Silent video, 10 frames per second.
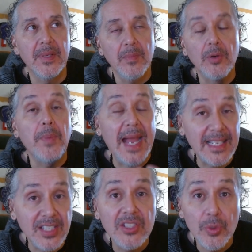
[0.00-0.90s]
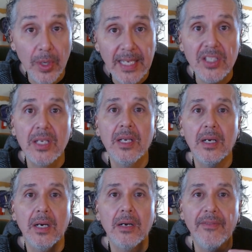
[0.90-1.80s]
or passageways
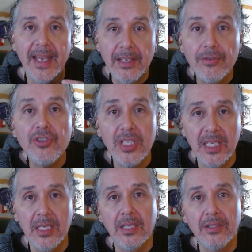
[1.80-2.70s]
of energy